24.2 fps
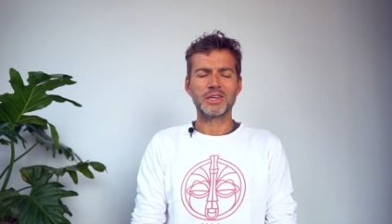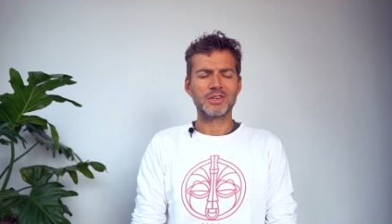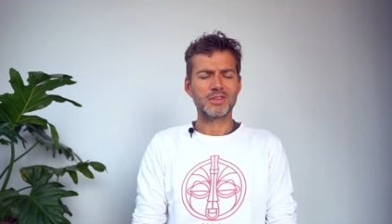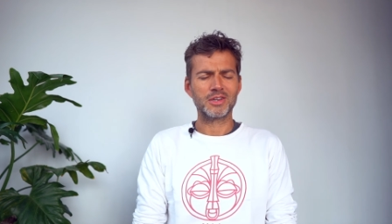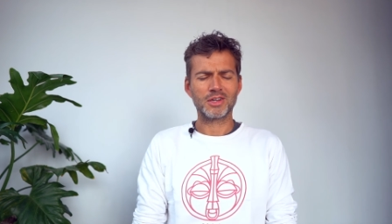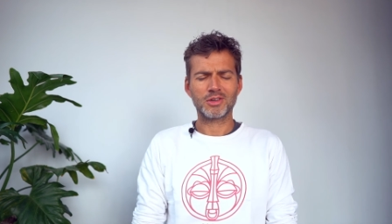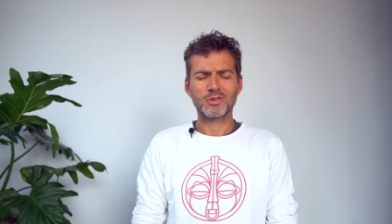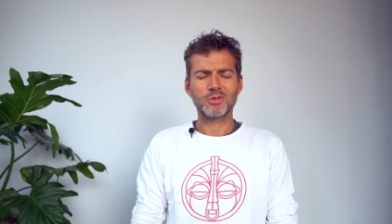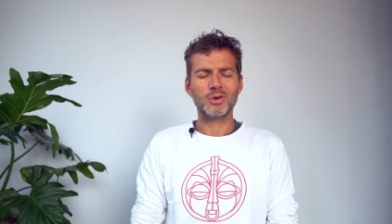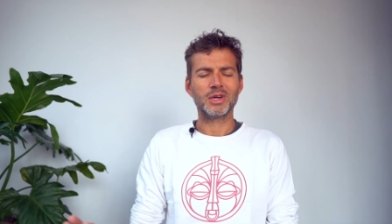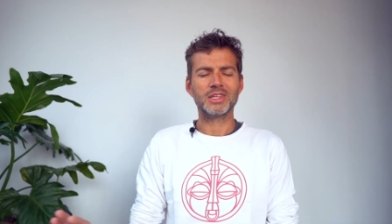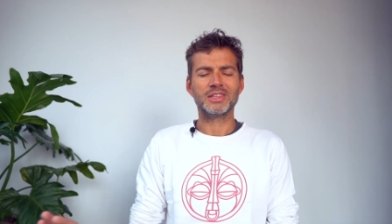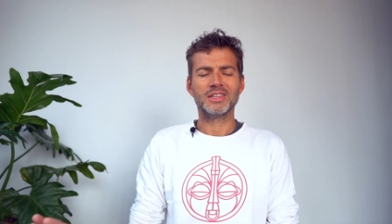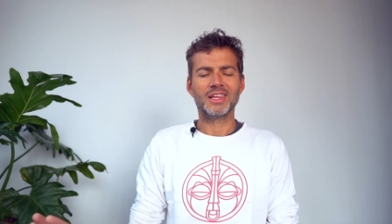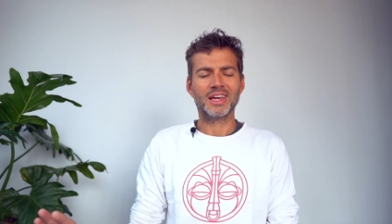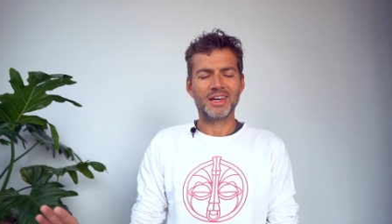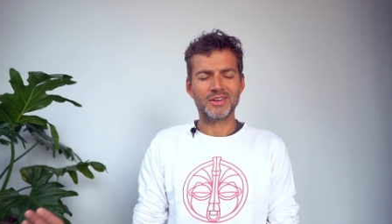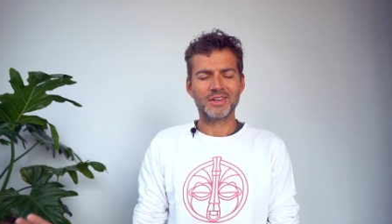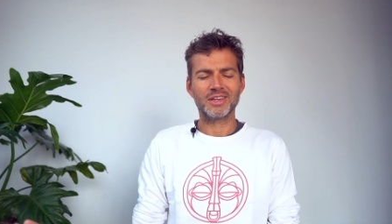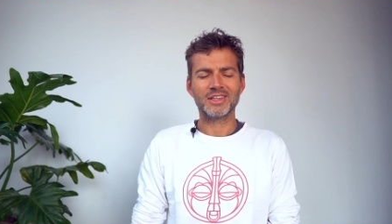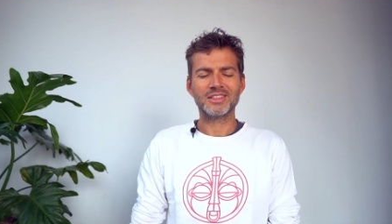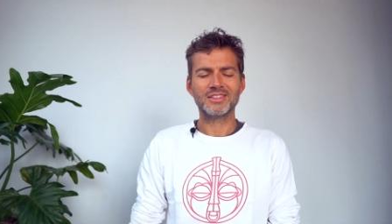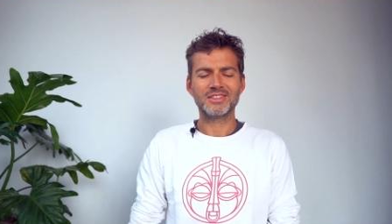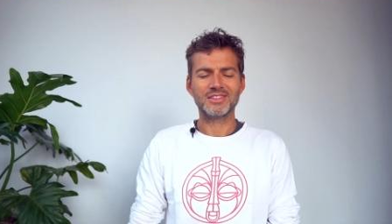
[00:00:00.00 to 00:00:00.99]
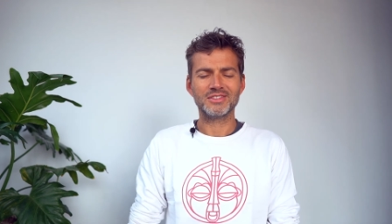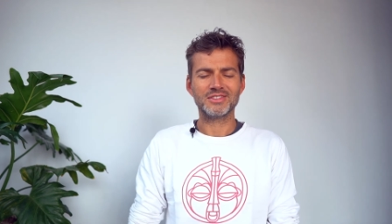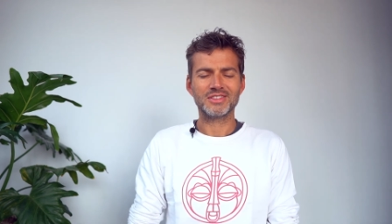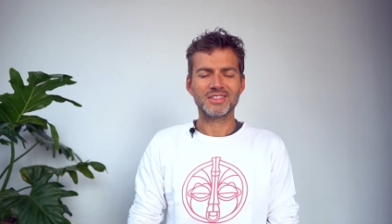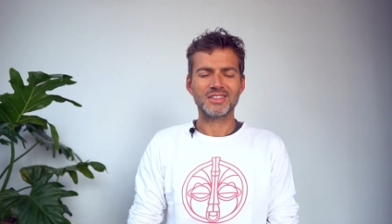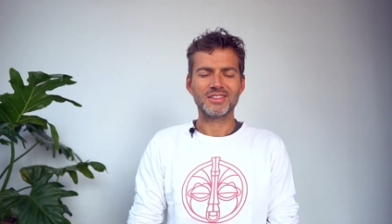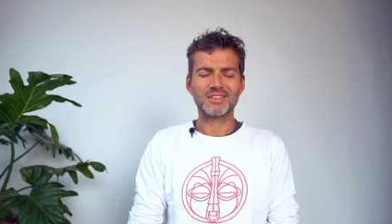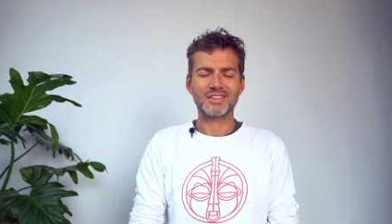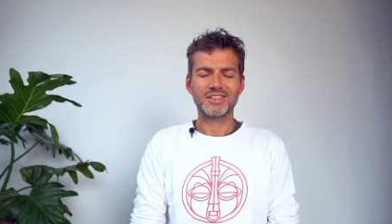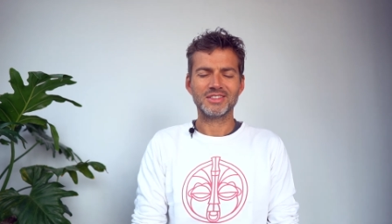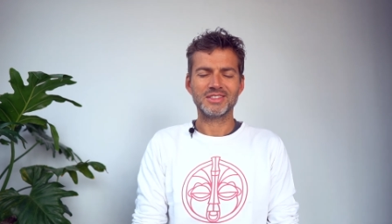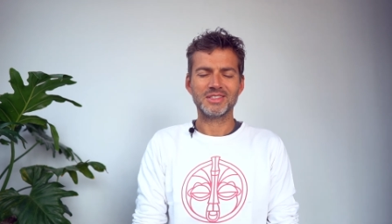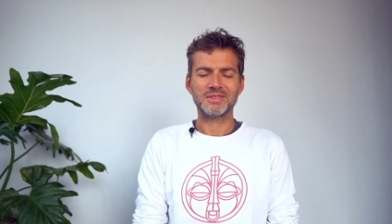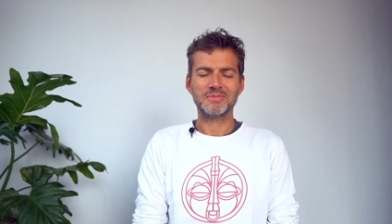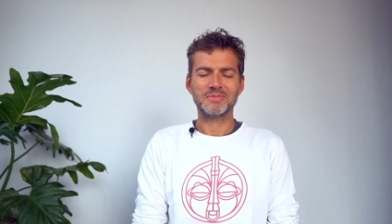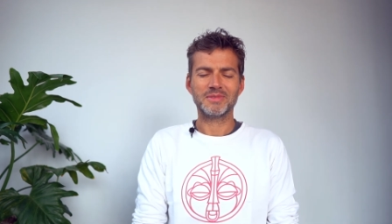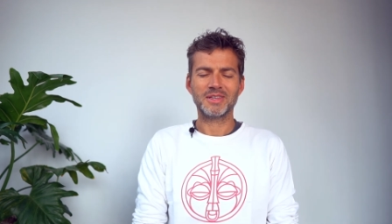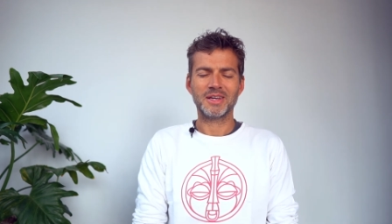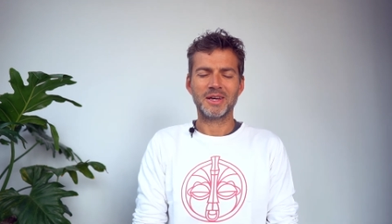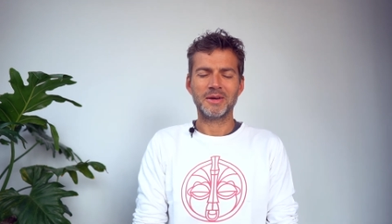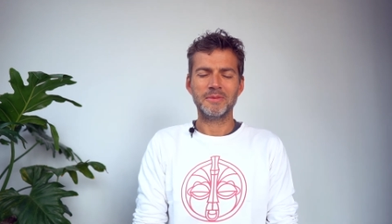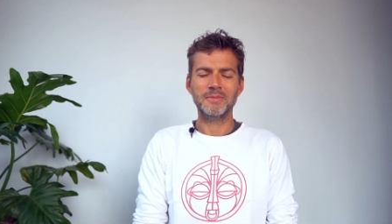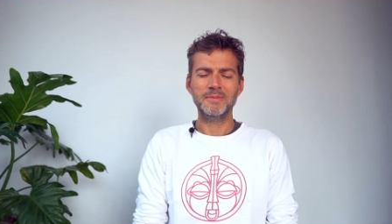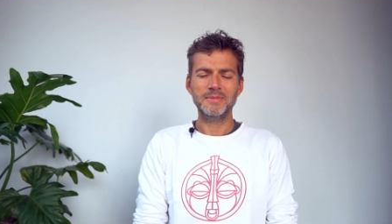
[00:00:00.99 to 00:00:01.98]
You're not quite there yet, you still got some
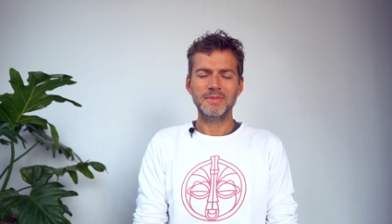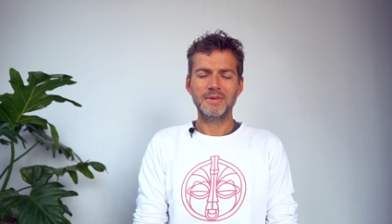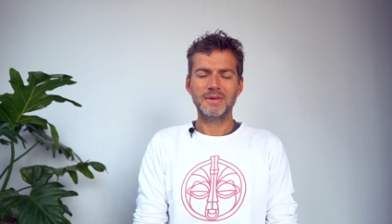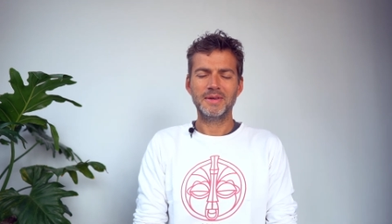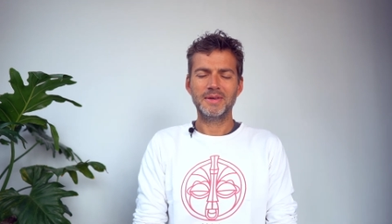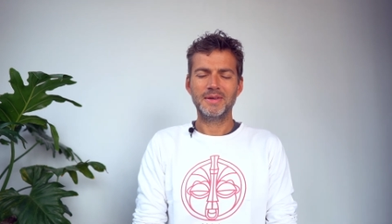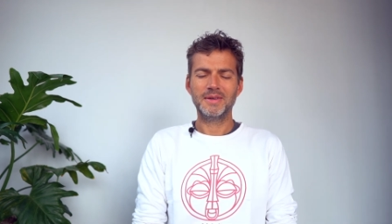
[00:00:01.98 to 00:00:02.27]
time.